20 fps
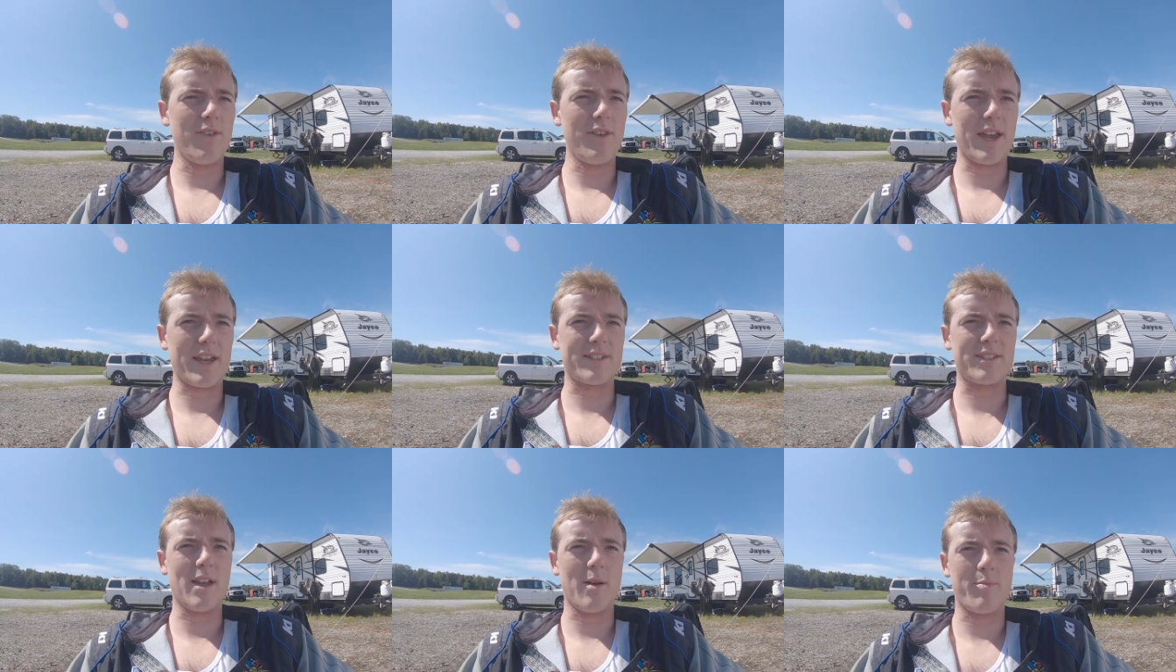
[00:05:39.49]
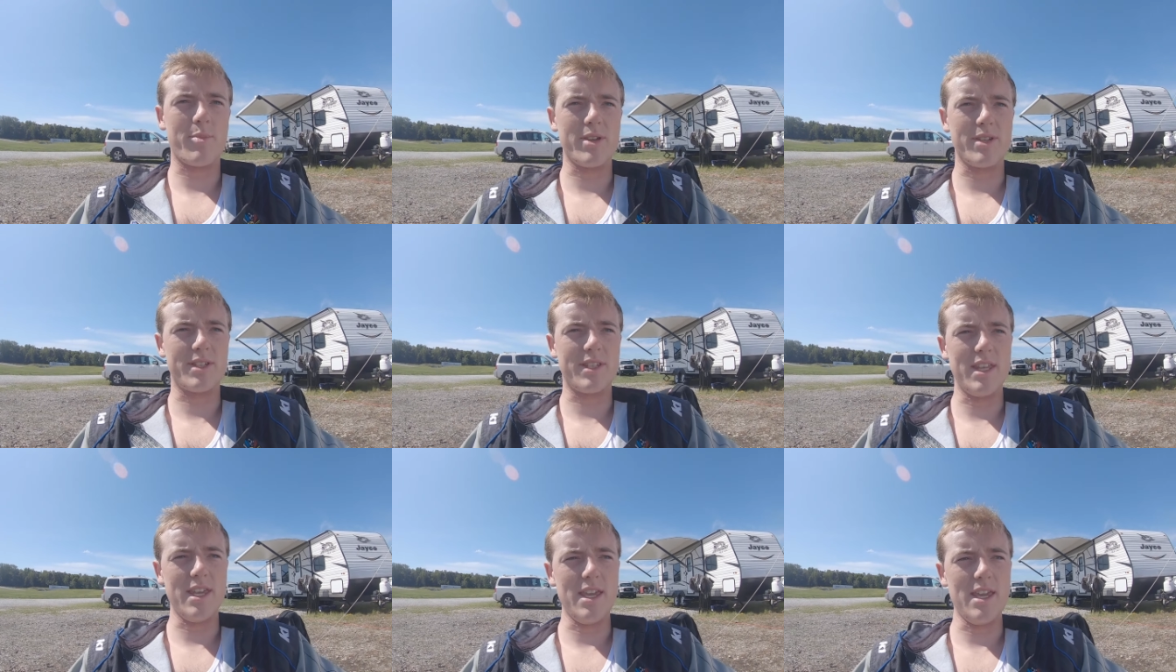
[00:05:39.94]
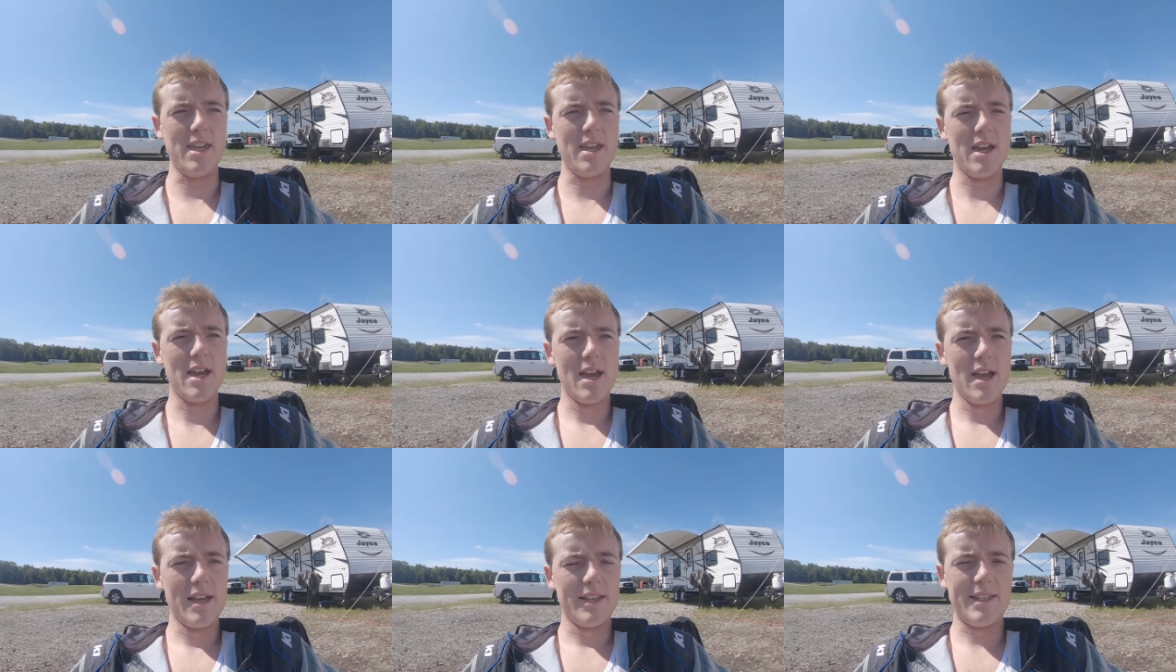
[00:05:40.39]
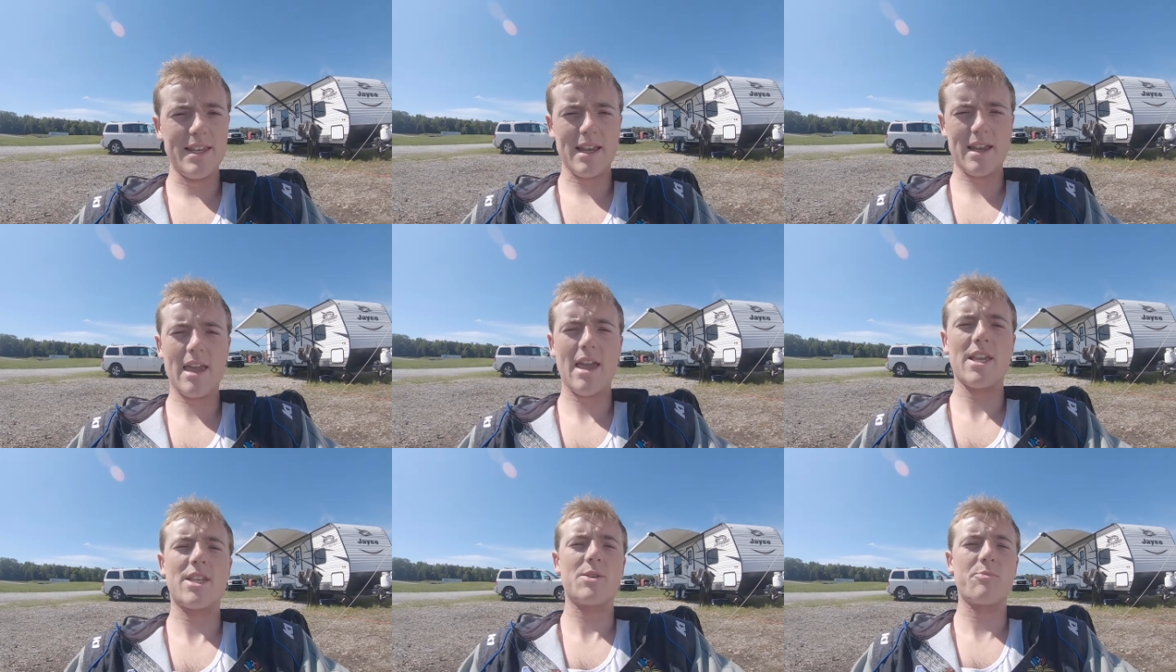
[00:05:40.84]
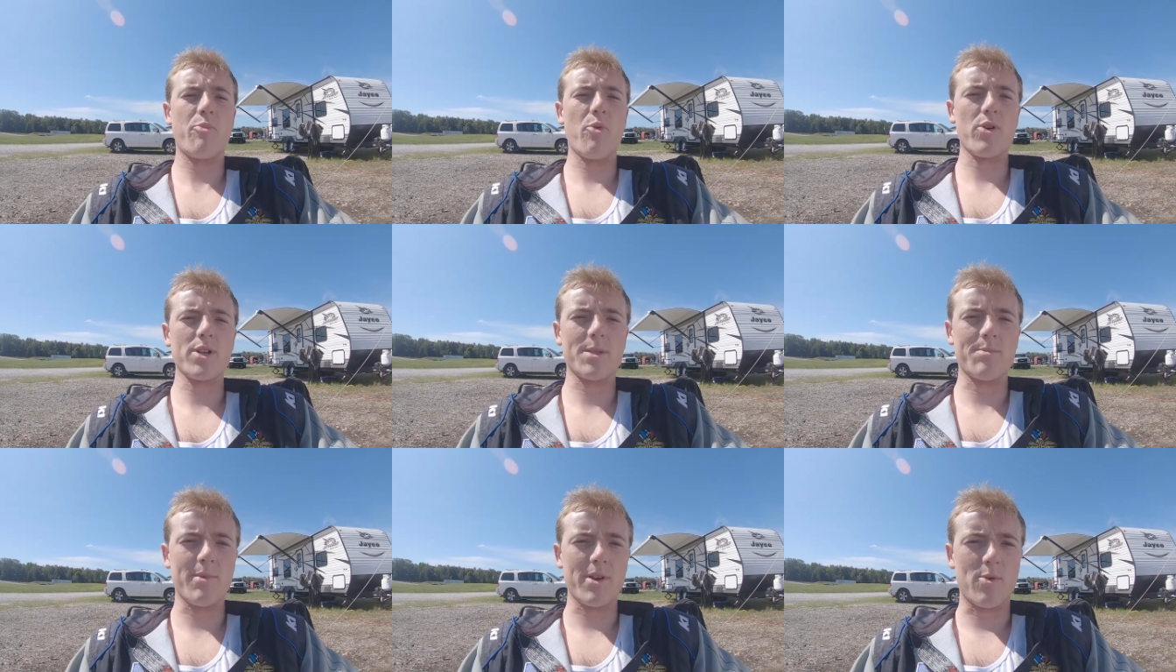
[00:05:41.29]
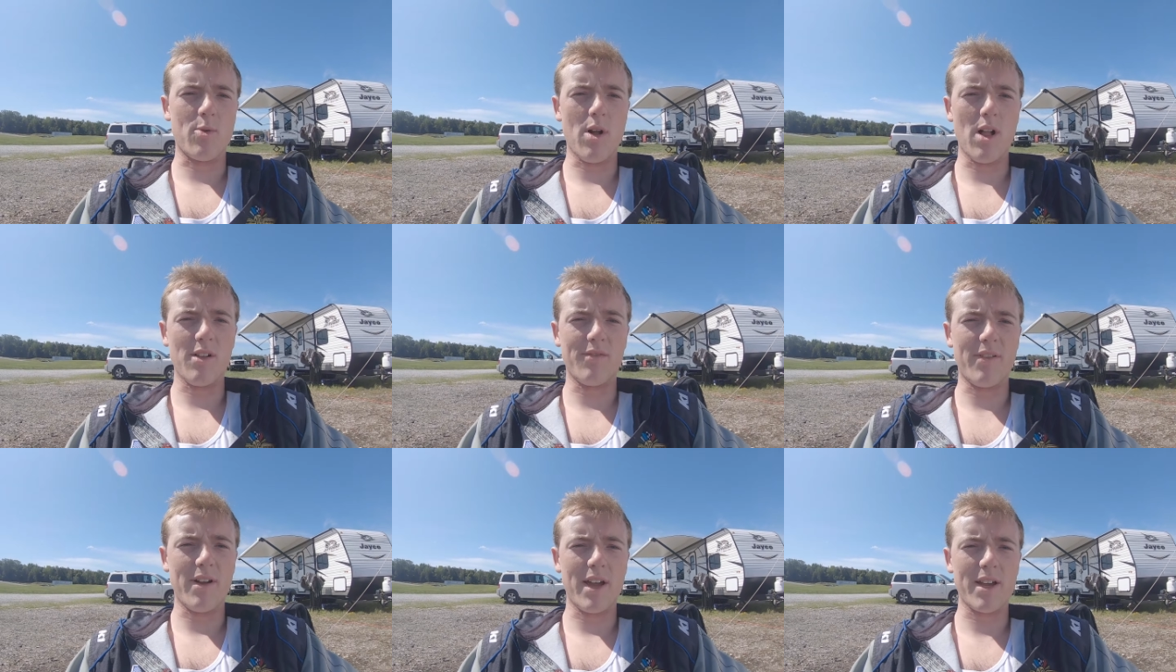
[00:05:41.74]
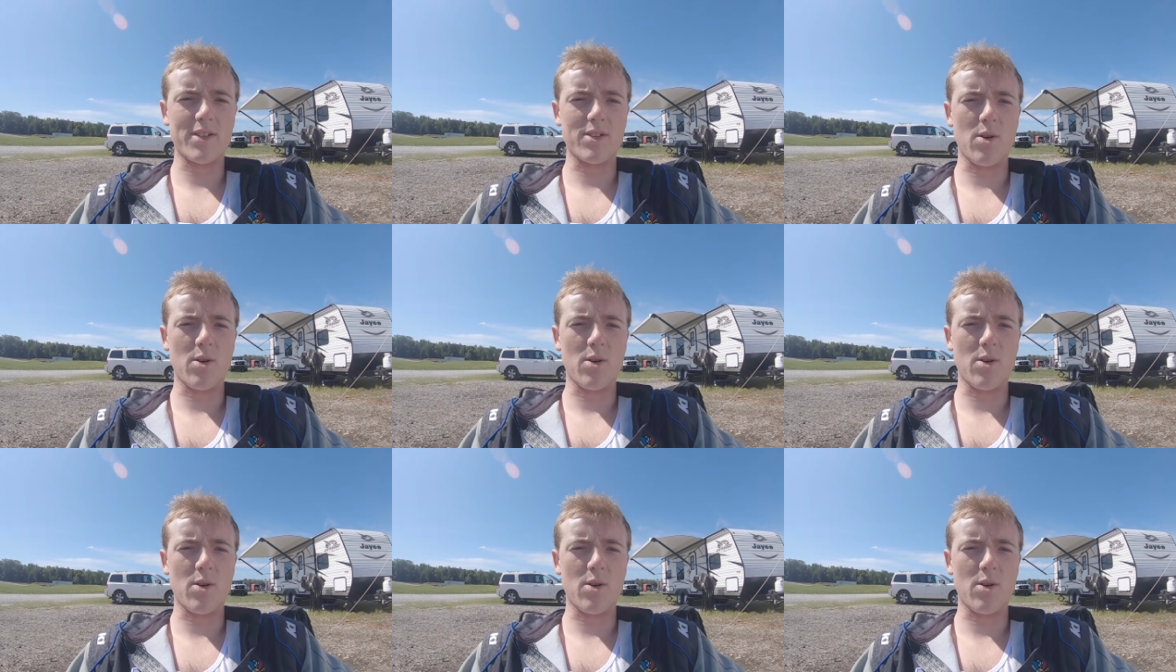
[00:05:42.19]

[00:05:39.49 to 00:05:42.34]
Next up is the C A K Sportsman qualifying,